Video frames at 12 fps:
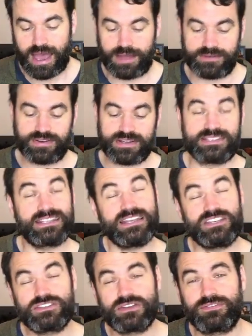
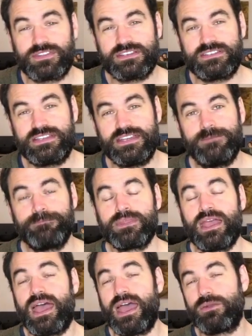translations of this tea.
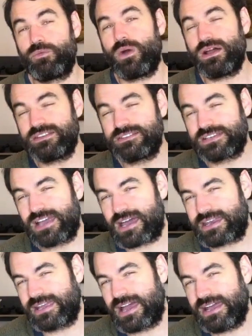And what the
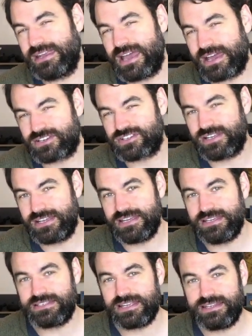Karigane actually
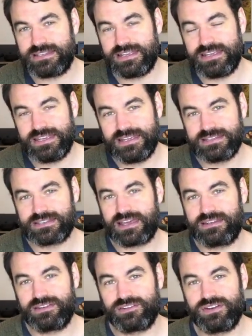is, it is a
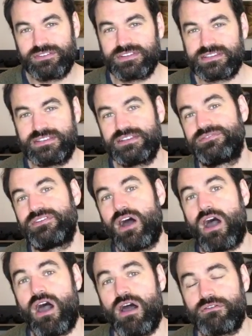derivative
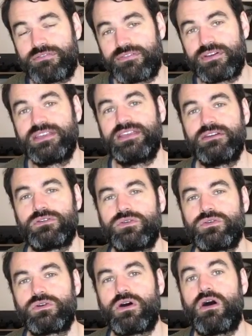of
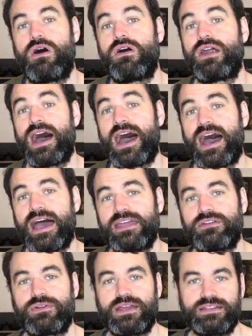Gyokuro or
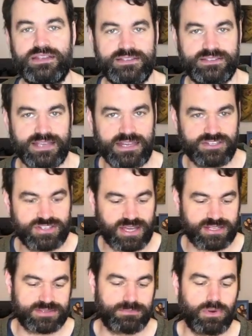high-grade
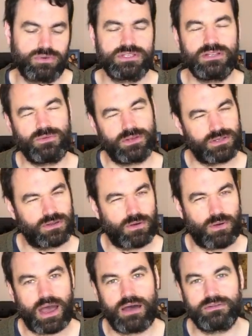Senchas. Mostly when you
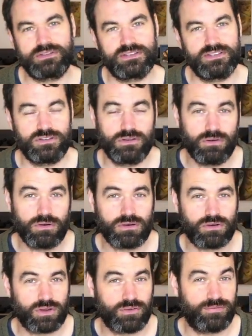go out and you look
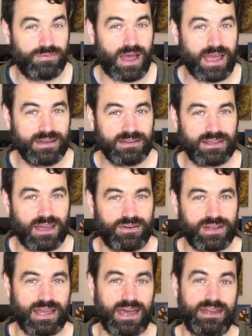or you find the
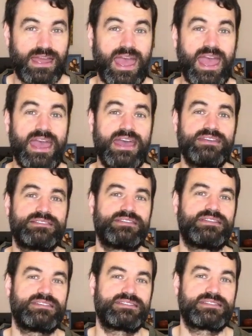Karigane, as it
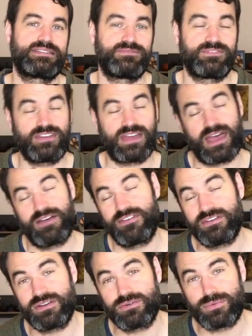is a
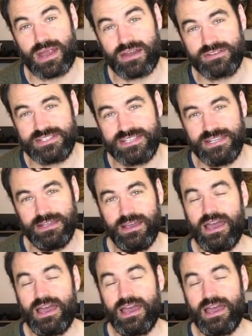very rare tea,